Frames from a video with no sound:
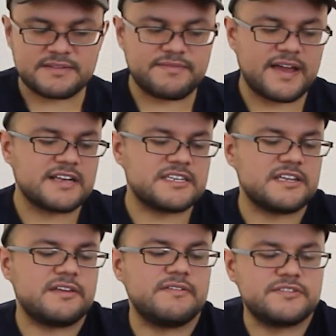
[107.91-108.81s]
In fact, you
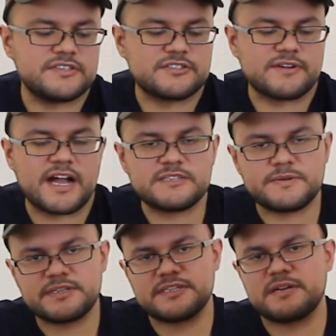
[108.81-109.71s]
can even use a scratch
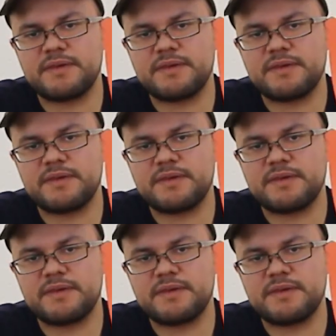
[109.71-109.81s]
sheet